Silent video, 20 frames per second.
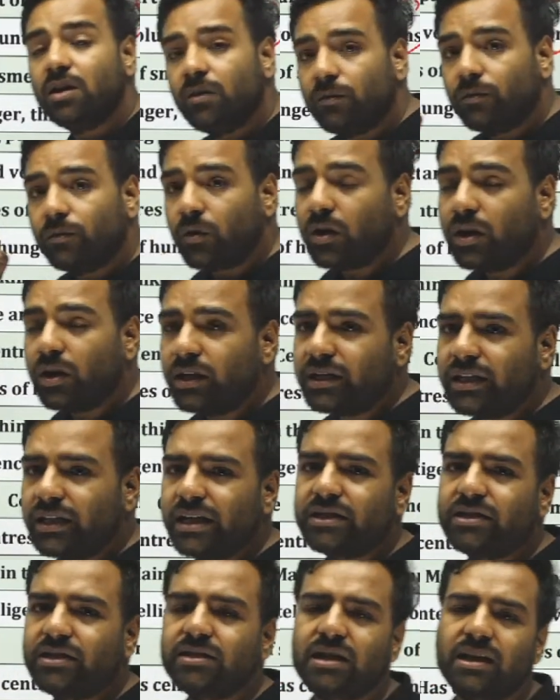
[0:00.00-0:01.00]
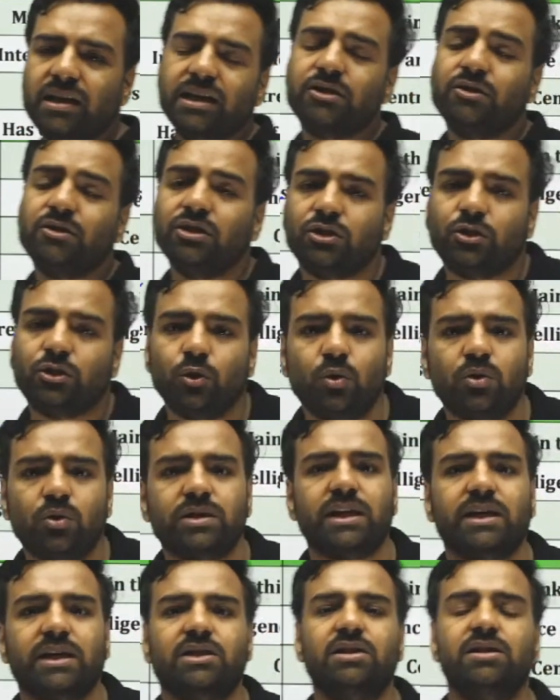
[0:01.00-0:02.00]
Voluntary actions are actually those
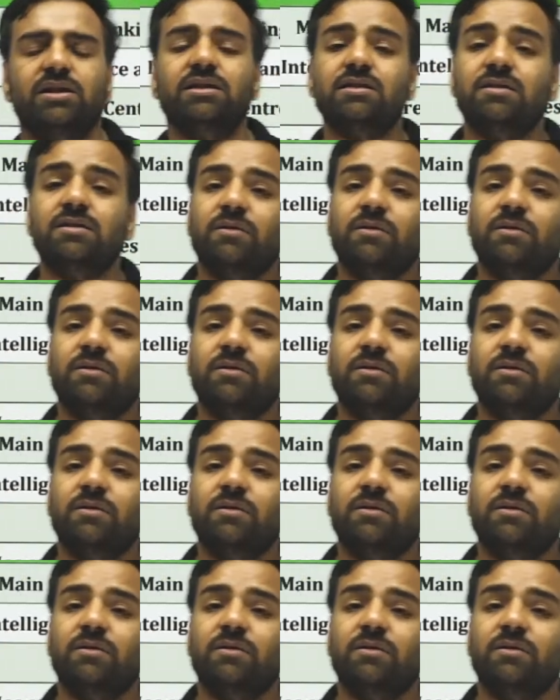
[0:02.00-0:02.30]
actions